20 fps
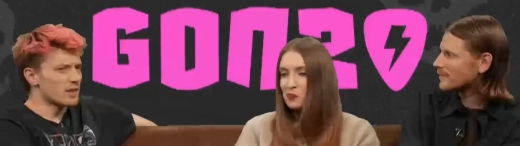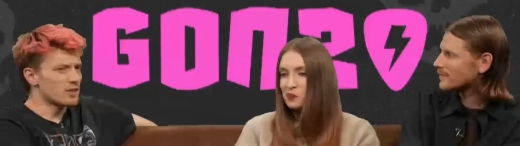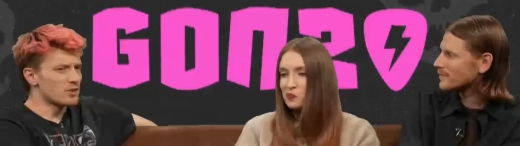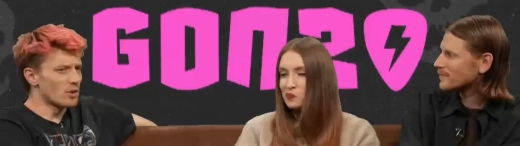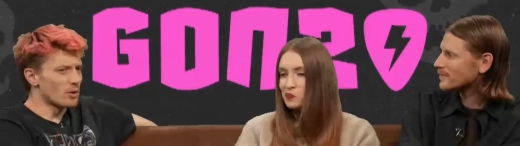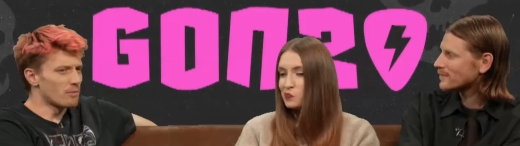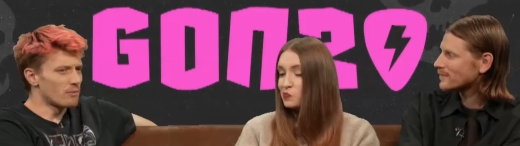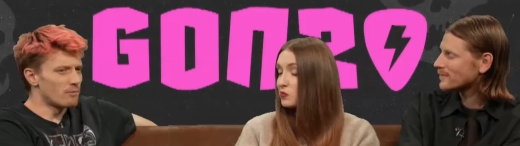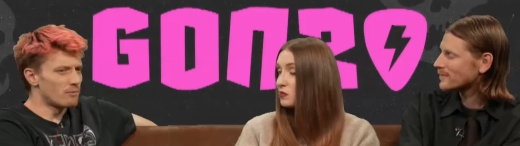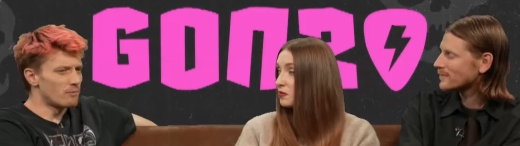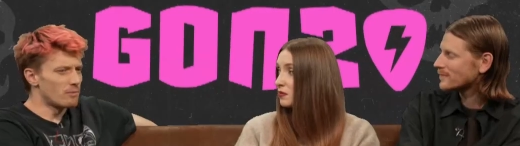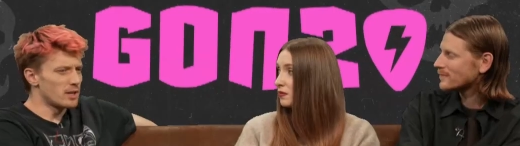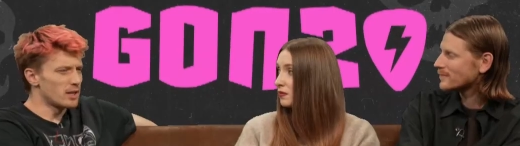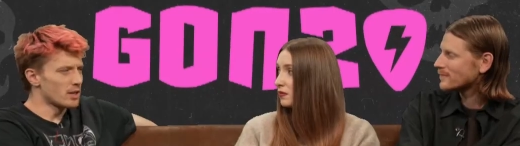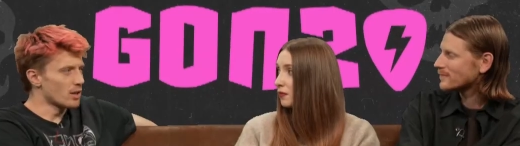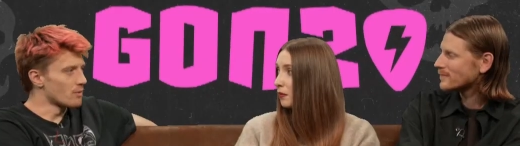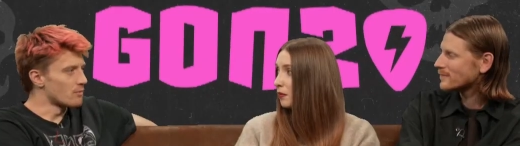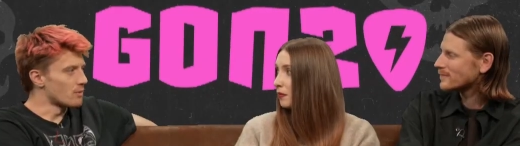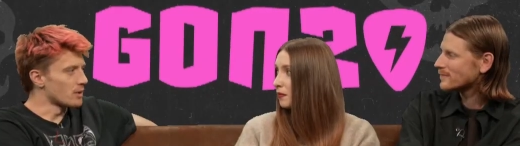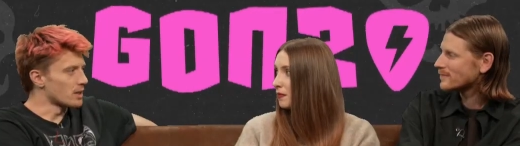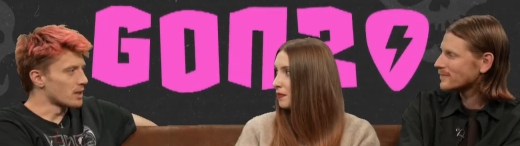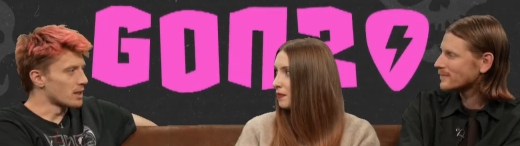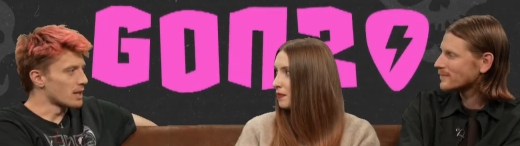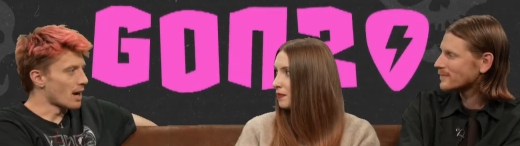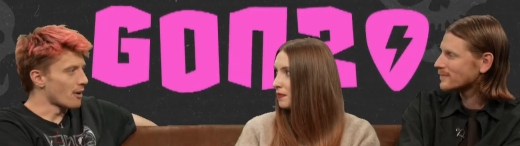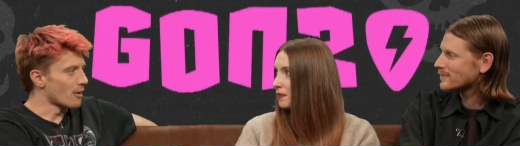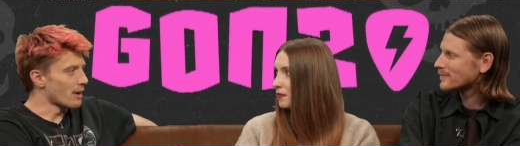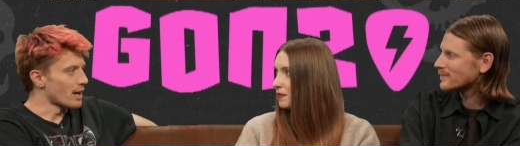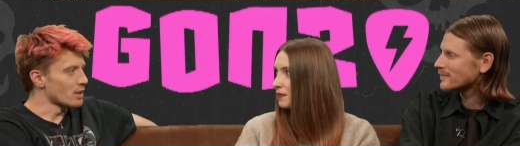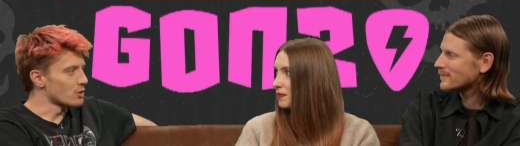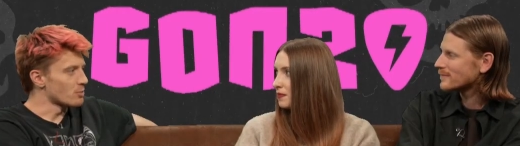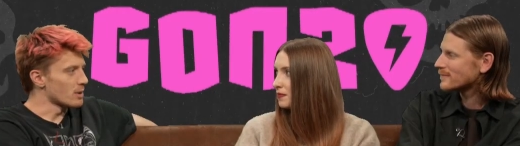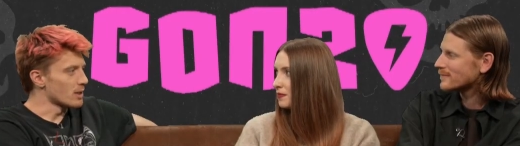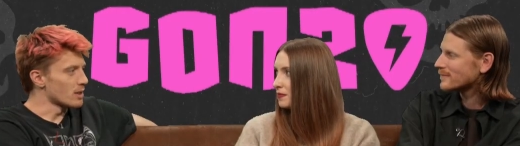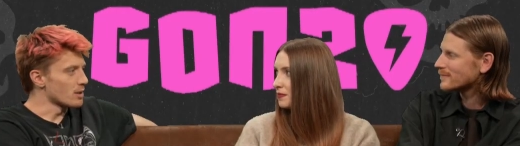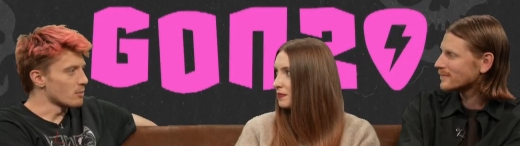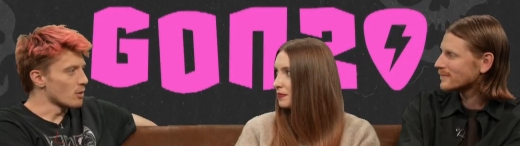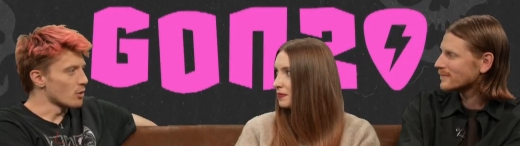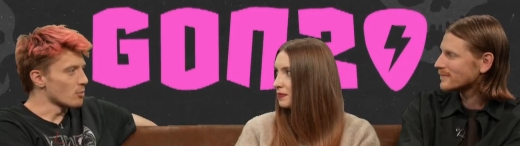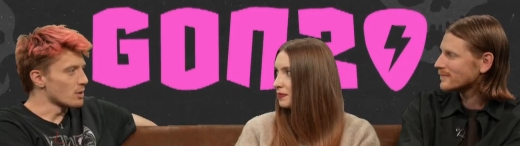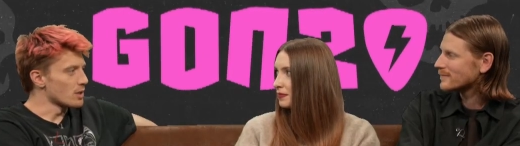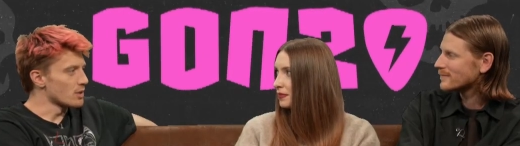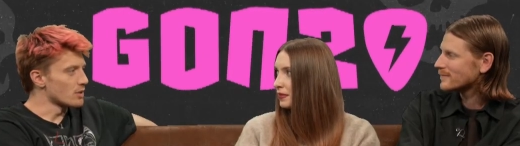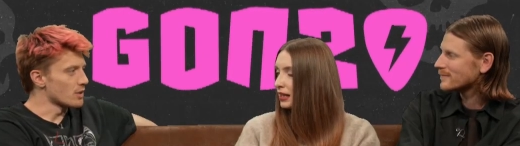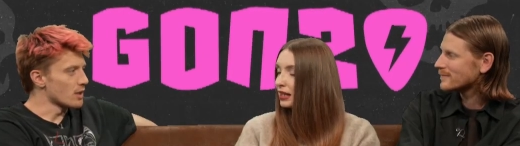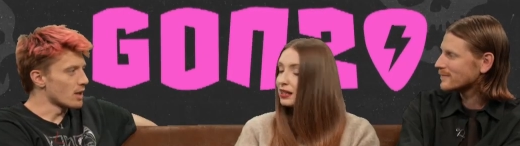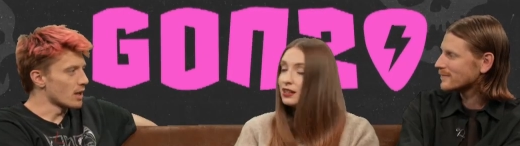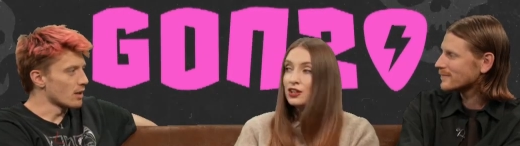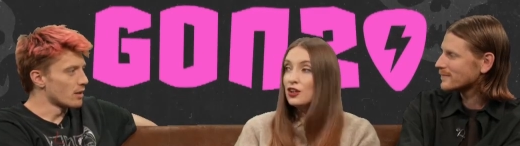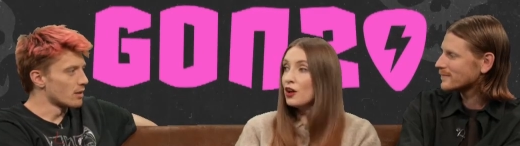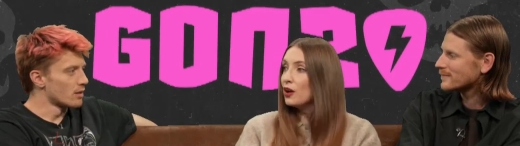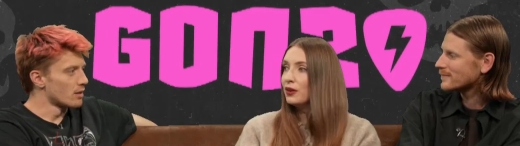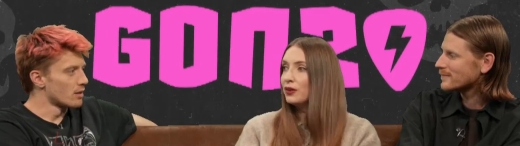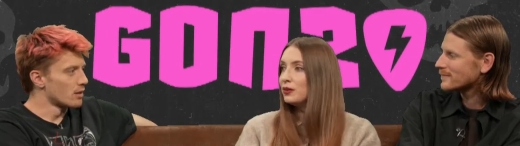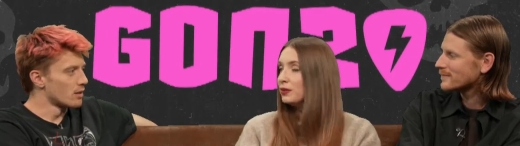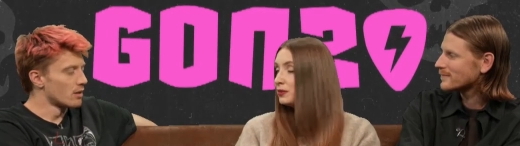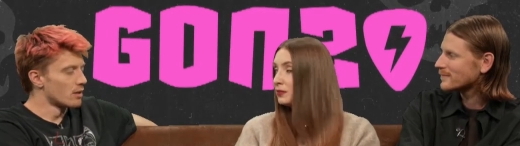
Speaker 1: There's not a video for Gary Ashby at the moment, is there? No.